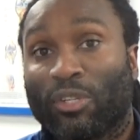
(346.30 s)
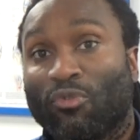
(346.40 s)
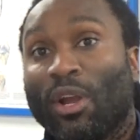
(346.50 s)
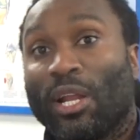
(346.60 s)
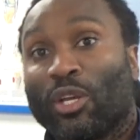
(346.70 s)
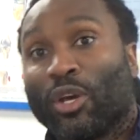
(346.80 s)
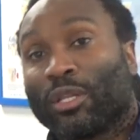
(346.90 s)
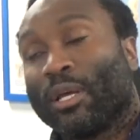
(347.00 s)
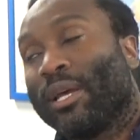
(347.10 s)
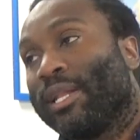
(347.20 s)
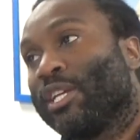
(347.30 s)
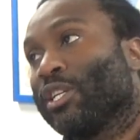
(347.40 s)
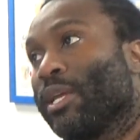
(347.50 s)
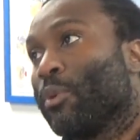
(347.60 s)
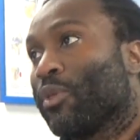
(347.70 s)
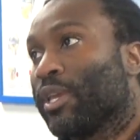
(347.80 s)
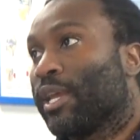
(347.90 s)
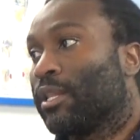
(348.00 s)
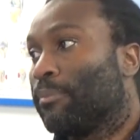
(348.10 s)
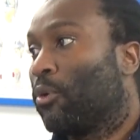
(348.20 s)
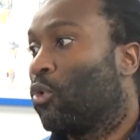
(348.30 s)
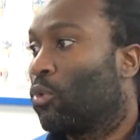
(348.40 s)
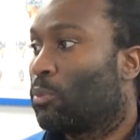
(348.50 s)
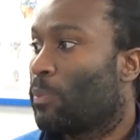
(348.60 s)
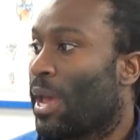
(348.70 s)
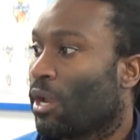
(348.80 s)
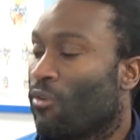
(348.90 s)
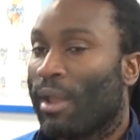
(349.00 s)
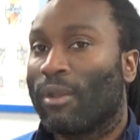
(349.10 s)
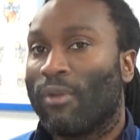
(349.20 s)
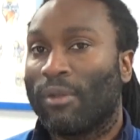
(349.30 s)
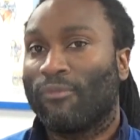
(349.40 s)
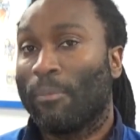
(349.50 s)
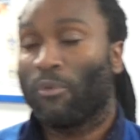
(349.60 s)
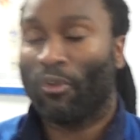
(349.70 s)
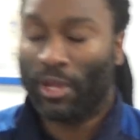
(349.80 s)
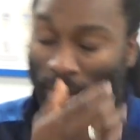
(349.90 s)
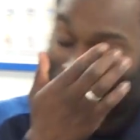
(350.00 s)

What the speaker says: It's really good. Initially, we were thinking that Paul would be back around February,